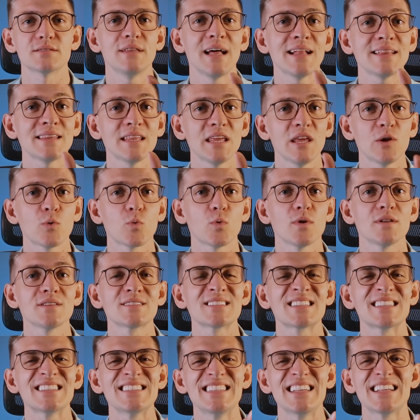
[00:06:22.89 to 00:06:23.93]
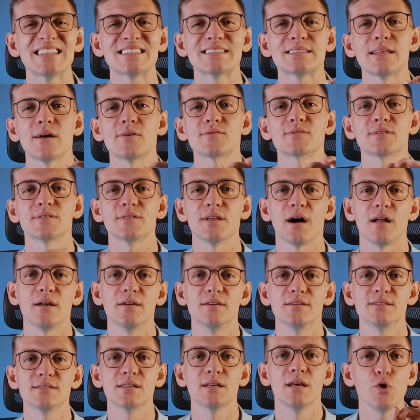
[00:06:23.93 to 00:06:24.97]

That equals $6,000.